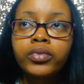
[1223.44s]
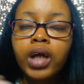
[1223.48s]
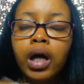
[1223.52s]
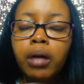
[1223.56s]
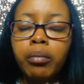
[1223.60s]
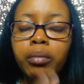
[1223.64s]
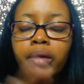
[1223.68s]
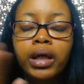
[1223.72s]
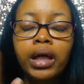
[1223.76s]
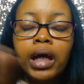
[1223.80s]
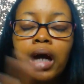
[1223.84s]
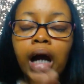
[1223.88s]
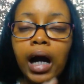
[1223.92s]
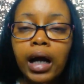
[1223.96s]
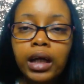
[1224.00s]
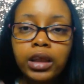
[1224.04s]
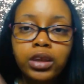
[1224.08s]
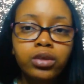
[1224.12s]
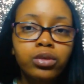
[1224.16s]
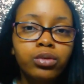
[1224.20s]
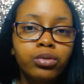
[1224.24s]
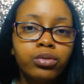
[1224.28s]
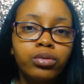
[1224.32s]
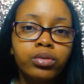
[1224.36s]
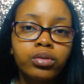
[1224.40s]
I mean,
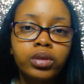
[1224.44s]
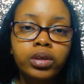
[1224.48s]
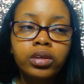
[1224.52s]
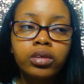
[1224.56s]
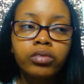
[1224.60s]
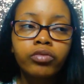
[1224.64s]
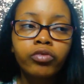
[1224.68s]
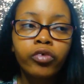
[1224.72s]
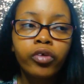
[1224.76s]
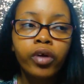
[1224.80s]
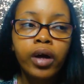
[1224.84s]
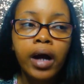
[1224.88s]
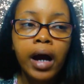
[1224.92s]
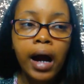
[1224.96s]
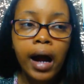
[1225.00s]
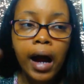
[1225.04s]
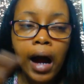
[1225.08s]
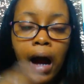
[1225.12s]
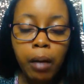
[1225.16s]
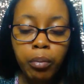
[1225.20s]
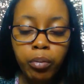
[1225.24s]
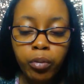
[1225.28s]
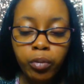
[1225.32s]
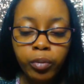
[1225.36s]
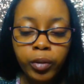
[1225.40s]
iTunes for
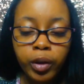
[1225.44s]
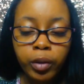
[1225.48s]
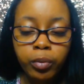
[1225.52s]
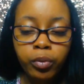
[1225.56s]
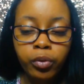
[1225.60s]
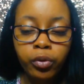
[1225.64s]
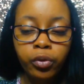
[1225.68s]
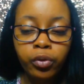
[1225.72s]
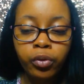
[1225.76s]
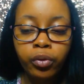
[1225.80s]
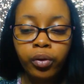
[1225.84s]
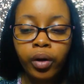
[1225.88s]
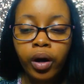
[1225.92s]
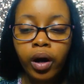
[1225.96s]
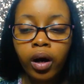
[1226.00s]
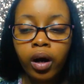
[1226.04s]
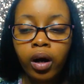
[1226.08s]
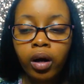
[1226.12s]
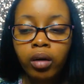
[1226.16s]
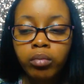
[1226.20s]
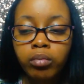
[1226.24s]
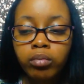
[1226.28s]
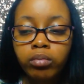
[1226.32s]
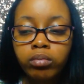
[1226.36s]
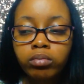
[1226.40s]
Apple people,
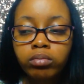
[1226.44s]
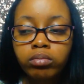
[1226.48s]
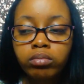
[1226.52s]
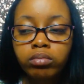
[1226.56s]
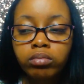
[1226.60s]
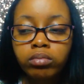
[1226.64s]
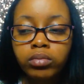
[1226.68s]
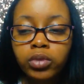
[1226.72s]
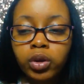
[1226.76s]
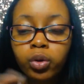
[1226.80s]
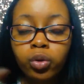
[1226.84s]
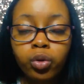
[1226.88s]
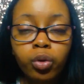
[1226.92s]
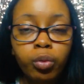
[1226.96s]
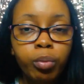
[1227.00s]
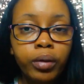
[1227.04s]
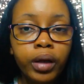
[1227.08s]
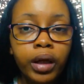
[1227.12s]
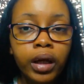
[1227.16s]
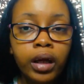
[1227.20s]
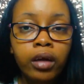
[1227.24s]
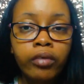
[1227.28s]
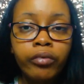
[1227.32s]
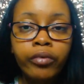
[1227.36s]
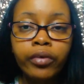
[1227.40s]
um, Google
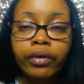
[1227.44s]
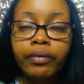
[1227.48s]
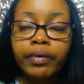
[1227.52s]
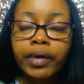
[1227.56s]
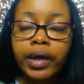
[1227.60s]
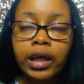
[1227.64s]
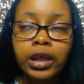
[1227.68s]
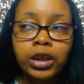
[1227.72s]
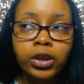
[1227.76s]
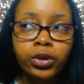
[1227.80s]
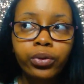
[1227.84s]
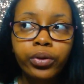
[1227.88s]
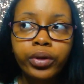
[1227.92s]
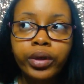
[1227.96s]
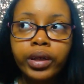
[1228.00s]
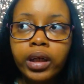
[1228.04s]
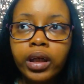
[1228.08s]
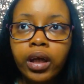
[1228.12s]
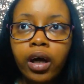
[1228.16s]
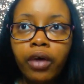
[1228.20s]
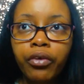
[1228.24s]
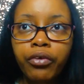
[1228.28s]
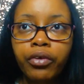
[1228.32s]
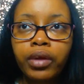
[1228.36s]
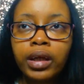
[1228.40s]
Play if you have Android,
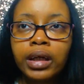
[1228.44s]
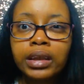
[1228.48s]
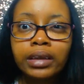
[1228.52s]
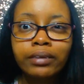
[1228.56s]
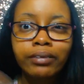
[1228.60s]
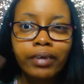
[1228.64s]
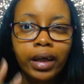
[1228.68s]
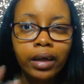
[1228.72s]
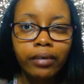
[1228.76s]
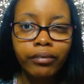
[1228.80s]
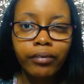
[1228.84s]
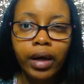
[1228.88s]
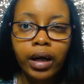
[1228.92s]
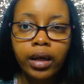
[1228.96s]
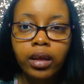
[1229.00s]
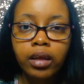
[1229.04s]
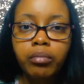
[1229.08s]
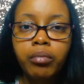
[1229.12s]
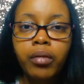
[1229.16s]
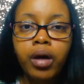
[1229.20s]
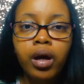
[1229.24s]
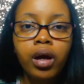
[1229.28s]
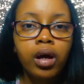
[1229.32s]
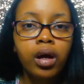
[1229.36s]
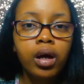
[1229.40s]
and other links if I can find
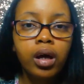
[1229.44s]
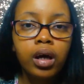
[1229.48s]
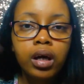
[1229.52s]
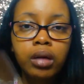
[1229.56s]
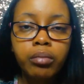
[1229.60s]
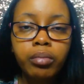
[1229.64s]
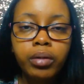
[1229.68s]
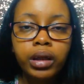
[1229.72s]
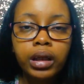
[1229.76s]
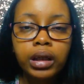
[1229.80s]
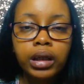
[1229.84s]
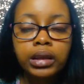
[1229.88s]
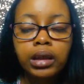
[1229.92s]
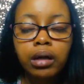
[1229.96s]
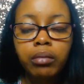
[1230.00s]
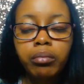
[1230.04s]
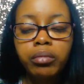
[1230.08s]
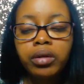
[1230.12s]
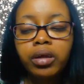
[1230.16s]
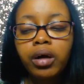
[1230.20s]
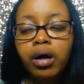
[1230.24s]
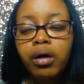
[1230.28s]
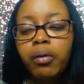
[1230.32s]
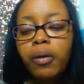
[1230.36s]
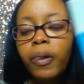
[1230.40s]
them. It'll be linked down
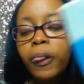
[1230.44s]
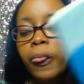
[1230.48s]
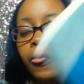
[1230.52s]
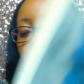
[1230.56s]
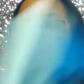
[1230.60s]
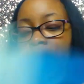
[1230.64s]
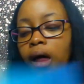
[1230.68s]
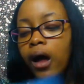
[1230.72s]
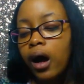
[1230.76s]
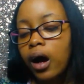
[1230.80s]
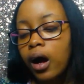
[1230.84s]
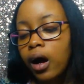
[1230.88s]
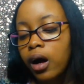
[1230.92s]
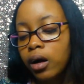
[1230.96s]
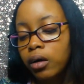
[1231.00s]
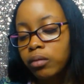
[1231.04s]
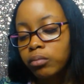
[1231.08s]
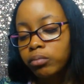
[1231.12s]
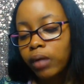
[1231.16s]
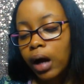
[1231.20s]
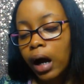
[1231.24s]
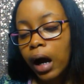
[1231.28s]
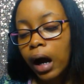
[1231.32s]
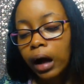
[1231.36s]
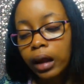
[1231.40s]
below.
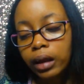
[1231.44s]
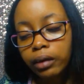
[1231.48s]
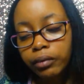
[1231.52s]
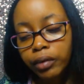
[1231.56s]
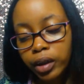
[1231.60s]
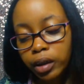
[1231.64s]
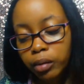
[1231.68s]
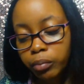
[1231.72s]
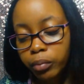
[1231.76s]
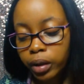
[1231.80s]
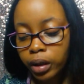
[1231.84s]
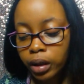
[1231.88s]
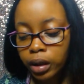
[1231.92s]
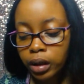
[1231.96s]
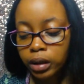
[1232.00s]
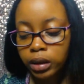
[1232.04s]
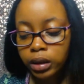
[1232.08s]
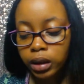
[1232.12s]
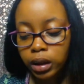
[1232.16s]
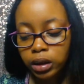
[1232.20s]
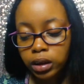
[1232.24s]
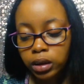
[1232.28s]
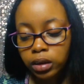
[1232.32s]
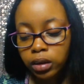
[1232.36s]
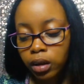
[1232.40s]
Um, I highly recommend it.
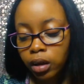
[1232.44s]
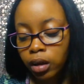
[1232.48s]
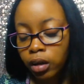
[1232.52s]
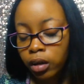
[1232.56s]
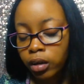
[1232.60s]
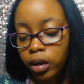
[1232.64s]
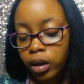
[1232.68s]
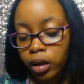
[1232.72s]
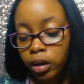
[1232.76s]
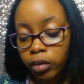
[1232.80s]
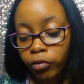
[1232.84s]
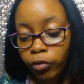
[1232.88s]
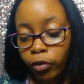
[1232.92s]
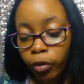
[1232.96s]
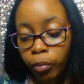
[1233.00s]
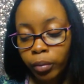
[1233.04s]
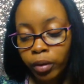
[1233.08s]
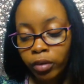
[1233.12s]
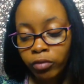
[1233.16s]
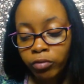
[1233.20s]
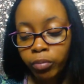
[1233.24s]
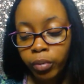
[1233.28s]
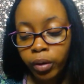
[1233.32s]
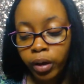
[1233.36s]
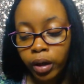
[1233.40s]
It's such an, an
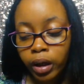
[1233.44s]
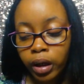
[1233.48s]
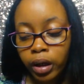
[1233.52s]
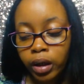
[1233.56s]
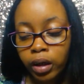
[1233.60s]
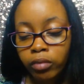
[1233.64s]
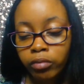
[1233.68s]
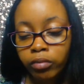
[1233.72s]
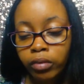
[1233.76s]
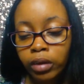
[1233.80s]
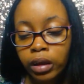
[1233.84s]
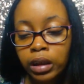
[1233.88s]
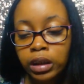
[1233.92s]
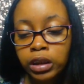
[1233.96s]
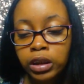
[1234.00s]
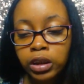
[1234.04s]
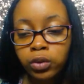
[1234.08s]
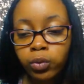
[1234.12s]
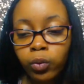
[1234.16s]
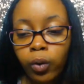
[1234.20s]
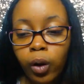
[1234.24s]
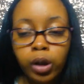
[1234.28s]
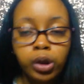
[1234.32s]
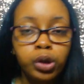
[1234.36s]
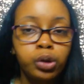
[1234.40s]
informative book, and it really
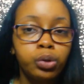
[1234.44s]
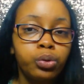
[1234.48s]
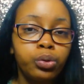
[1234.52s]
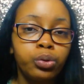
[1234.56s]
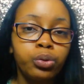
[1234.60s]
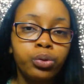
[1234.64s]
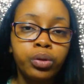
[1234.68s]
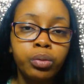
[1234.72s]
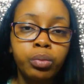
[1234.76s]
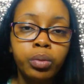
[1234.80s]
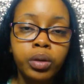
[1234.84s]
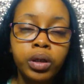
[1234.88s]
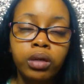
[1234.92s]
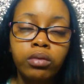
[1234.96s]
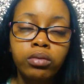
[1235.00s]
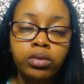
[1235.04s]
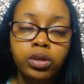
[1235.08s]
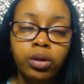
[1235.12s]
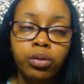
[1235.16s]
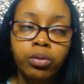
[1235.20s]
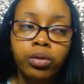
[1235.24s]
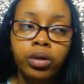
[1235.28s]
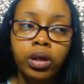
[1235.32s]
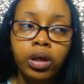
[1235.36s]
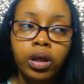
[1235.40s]
just walks you through the book of
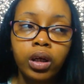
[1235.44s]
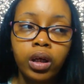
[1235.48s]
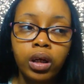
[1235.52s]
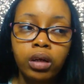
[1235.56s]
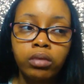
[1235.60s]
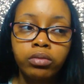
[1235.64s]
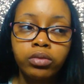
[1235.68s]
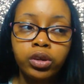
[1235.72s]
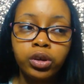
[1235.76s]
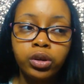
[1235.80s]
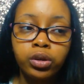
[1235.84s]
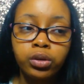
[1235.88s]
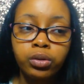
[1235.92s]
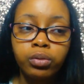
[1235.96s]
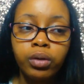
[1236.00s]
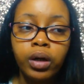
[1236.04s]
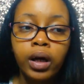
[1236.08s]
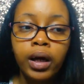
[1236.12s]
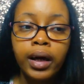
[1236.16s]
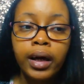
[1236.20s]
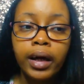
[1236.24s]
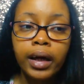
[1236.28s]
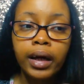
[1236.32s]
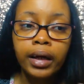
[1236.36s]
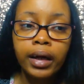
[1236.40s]
Jonah and gives you
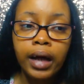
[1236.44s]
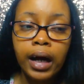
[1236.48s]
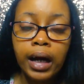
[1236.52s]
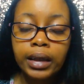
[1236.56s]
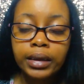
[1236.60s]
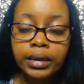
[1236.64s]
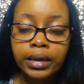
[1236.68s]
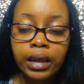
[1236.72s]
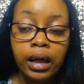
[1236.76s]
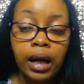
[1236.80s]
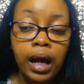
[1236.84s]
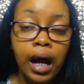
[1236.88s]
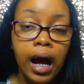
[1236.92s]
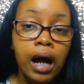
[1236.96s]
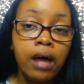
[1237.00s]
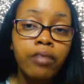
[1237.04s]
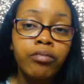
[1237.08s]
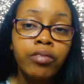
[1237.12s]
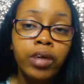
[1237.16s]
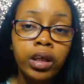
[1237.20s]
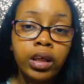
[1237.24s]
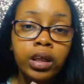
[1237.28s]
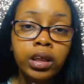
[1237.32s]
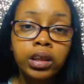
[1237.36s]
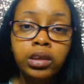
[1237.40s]
an eyesight. I
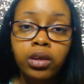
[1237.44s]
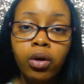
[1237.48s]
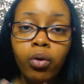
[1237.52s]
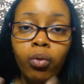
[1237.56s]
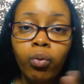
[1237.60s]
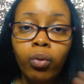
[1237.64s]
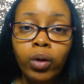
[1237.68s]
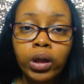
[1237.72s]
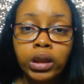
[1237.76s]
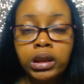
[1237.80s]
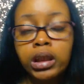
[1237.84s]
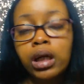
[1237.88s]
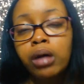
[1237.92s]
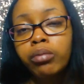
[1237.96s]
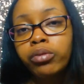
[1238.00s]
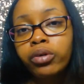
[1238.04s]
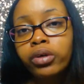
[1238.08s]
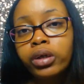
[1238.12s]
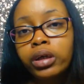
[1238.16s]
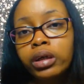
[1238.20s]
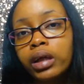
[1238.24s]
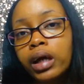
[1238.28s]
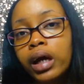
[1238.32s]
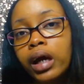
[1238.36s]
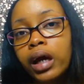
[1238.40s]
read this one chapter
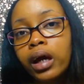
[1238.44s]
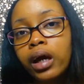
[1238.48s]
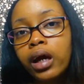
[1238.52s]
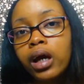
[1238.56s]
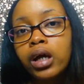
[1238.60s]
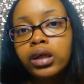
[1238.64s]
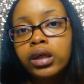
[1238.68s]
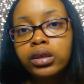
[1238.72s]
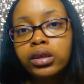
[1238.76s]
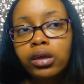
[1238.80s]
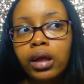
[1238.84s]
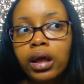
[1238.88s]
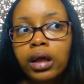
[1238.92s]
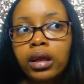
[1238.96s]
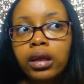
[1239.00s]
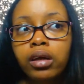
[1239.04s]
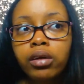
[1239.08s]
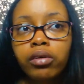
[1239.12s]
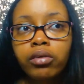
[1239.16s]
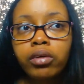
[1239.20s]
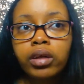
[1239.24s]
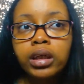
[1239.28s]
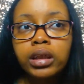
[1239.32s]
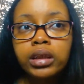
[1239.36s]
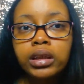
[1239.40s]
a day, so that
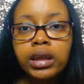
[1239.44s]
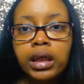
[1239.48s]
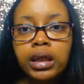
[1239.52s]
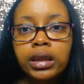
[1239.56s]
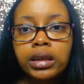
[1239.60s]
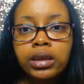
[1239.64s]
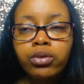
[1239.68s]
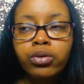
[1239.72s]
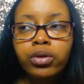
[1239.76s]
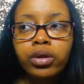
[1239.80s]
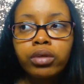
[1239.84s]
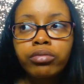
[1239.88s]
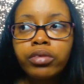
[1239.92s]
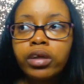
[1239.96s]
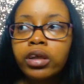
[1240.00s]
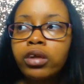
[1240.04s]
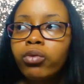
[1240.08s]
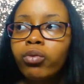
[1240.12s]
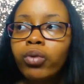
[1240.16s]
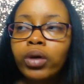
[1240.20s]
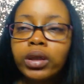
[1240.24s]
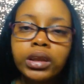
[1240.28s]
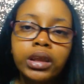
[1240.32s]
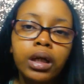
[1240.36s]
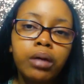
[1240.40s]
literally takes, you can
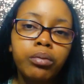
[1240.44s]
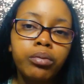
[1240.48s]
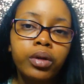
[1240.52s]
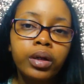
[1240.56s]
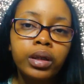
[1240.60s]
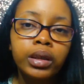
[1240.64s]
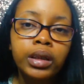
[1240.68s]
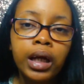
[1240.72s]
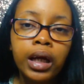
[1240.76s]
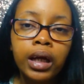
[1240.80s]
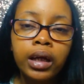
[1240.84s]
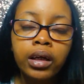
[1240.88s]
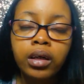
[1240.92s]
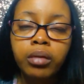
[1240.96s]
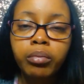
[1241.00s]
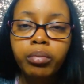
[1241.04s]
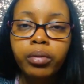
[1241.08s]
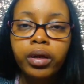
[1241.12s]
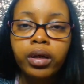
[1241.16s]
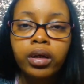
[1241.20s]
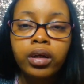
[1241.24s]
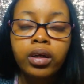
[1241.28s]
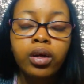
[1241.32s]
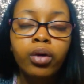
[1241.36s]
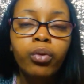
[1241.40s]
read one chapter a day and
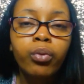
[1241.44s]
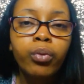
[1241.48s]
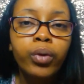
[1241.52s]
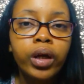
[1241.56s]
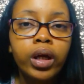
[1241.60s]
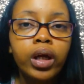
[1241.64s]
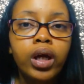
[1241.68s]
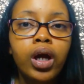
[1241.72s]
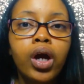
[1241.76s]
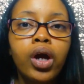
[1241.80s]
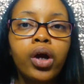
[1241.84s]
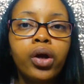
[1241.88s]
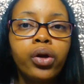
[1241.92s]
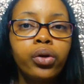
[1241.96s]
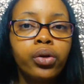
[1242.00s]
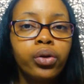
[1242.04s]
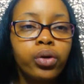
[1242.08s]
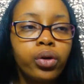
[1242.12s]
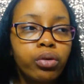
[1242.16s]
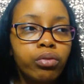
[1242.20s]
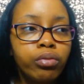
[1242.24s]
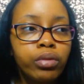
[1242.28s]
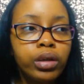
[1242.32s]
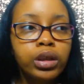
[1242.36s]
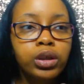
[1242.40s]
complete it in a week.
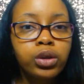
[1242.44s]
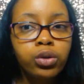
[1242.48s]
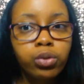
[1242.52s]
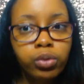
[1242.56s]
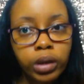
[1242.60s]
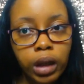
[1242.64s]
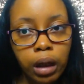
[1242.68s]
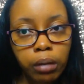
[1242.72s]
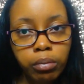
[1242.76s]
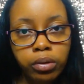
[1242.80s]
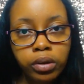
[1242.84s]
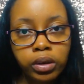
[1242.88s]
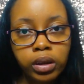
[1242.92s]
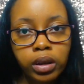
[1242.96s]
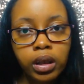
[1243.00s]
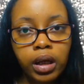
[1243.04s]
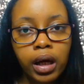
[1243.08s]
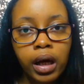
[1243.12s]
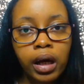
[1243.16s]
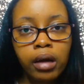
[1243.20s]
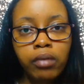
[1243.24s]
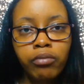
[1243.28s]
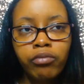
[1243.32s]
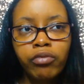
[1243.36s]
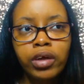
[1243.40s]
You can read two chapters a
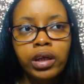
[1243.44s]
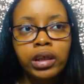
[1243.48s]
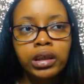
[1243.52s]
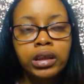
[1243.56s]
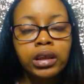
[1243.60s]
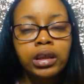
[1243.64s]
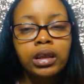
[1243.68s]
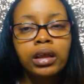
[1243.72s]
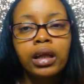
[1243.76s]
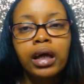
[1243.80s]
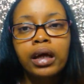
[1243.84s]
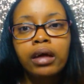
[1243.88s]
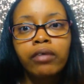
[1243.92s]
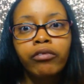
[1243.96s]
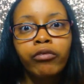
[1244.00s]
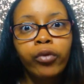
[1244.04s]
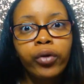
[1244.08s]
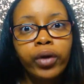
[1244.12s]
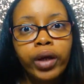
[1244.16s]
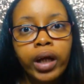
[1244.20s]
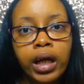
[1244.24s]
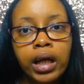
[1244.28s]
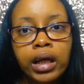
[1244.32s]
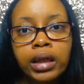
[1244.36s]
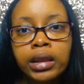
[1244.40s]
day and finish it like
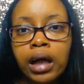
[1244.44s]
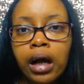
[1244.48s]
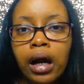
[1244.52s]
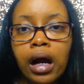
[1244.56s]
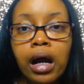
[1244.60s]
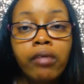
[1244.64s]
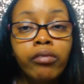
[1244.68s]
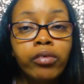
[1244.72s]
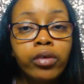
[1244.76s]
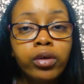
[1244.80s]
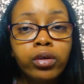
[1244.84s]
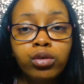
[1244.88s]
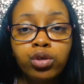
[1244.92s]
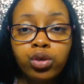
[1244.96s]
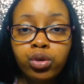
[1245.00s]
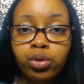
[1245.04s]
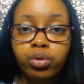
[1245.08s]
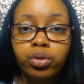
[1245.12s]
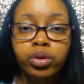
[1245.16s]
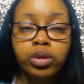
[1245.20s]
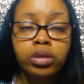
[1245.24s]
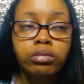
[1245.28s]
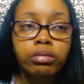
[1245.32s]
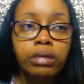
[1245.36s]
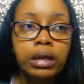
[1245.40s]
four days, however you
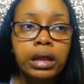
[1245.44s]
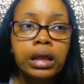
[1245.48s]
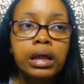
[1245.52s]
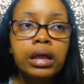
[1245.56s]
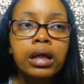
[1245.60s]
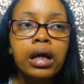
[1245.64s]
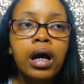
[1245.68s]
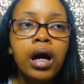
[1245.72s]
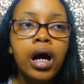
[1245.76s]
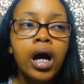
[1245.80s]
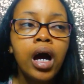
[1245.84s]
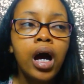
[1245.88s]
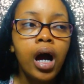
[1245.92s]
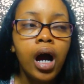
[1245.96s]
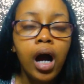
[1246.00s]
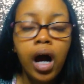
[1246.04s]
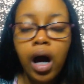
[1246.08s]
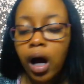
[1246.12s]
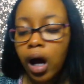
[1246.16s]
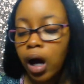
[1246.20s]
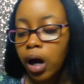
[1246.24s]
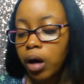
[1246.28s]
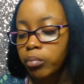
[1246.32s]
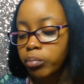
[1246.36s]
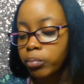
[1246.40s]
choose to read it.
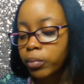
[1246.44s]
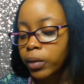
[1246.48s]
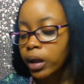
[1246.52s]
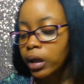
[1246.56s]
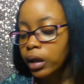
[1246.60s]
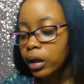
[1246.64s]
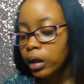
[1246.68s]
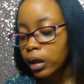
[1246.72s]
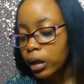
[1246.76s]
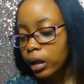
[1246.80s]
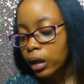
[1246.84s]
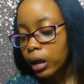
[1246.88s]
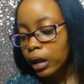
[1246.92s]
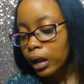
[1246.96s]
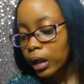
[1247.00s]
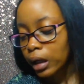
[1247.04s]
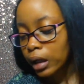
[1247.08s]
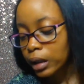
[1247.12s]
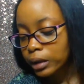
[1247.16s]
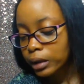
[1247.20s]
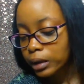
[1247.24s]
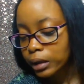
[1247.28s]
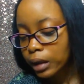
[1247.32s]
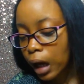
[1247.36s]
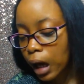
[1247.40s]
Um,
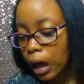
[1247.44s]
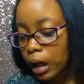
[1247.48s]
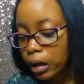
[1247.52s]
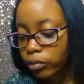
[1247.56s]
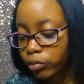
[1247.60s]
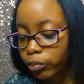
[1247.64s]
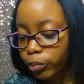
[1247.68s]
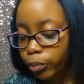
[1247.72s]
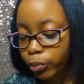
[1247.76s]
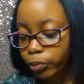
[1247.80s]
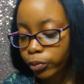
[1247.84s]
it's not,